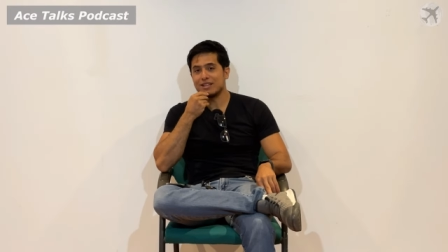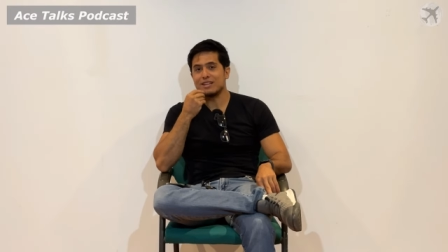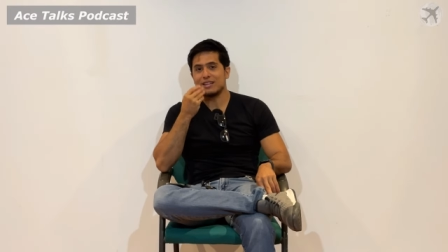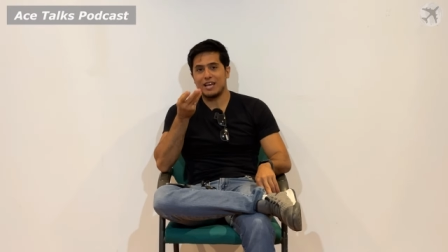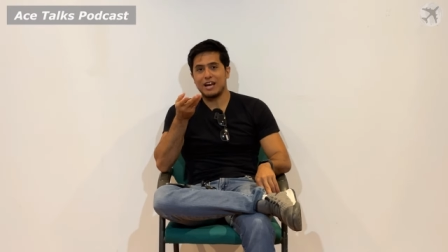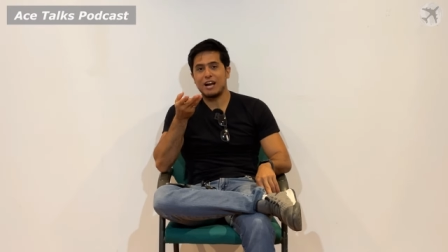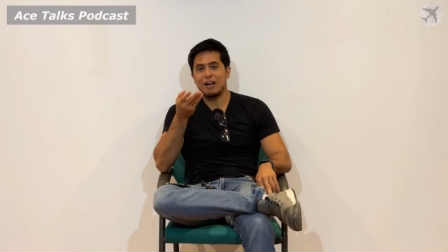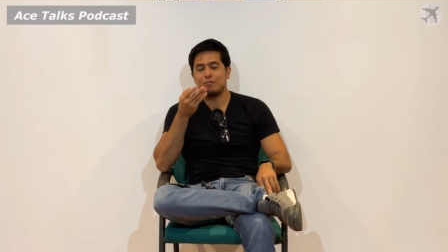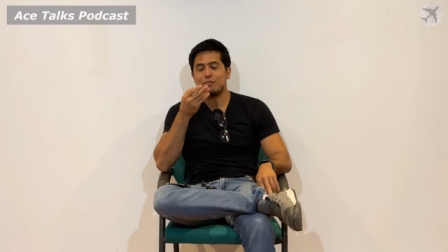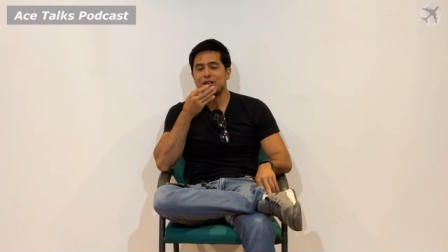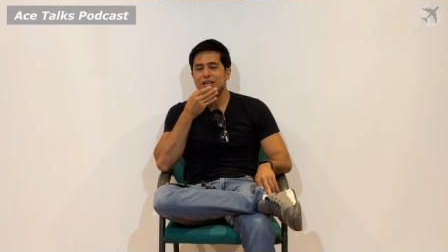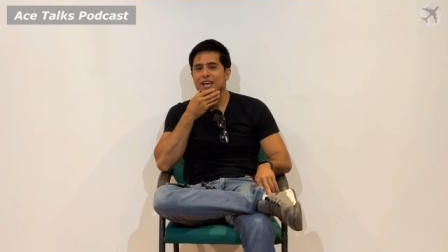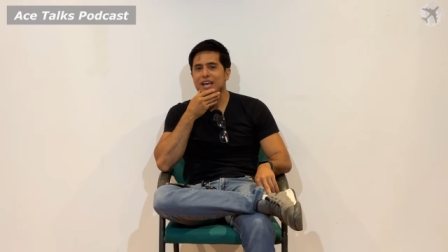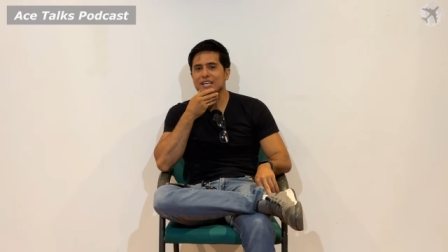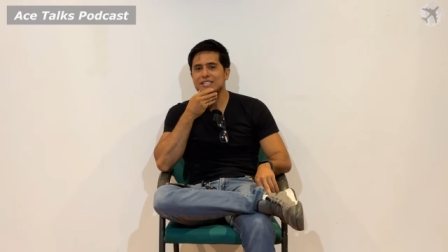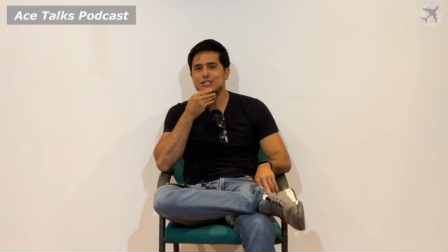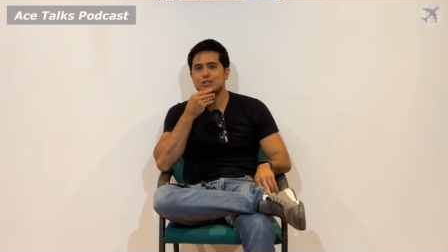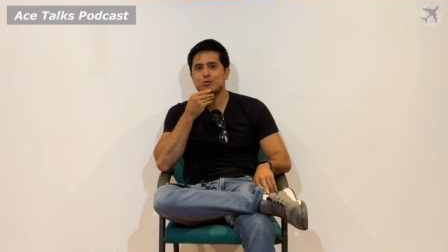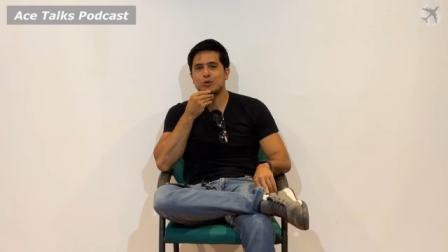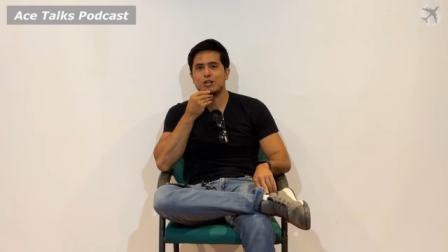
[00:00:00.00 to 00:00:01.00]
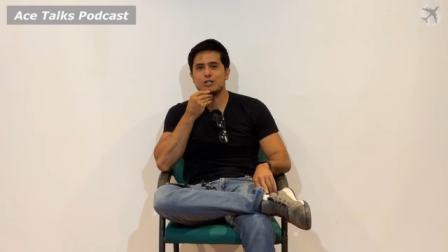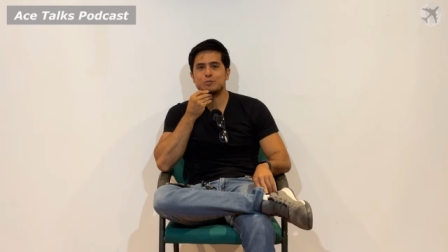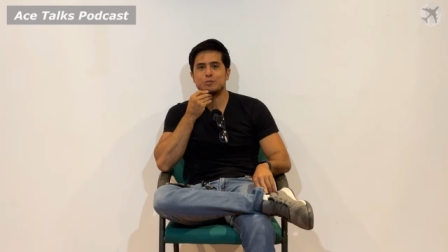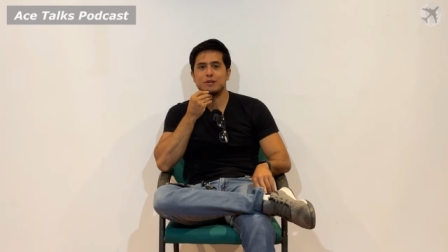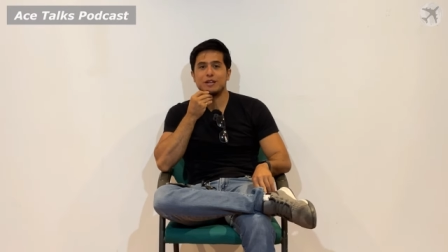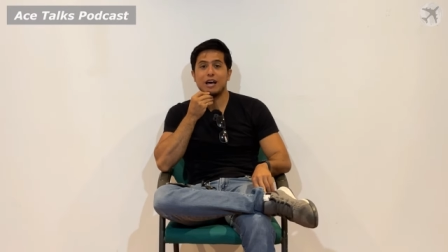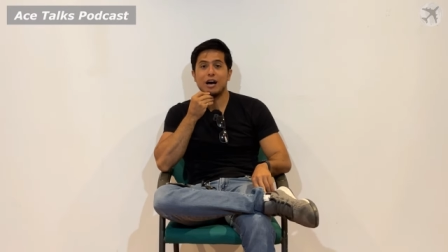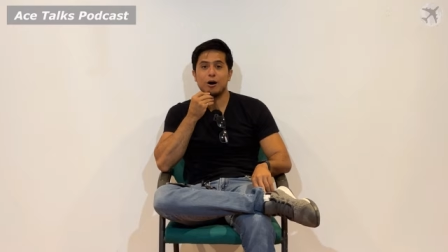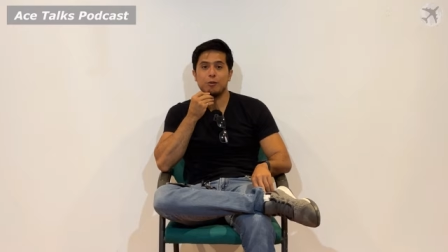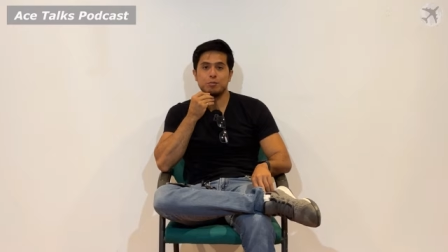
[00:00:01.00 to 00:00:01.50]
there have been cases where it's been
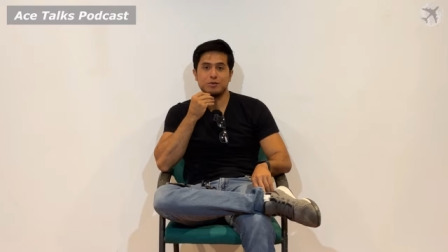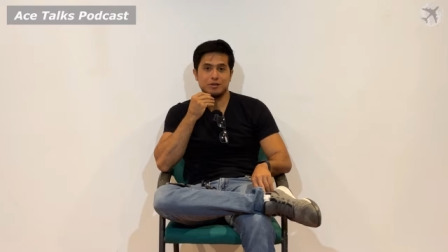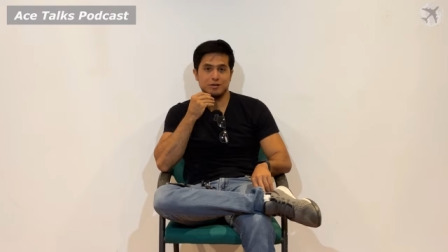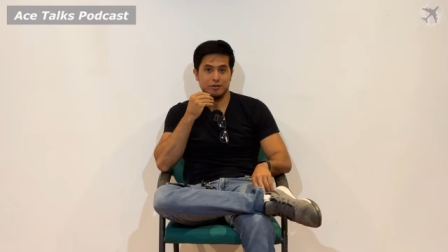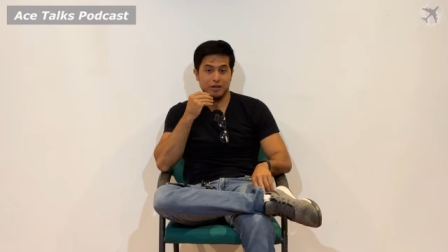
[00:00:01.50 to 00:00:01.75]
help,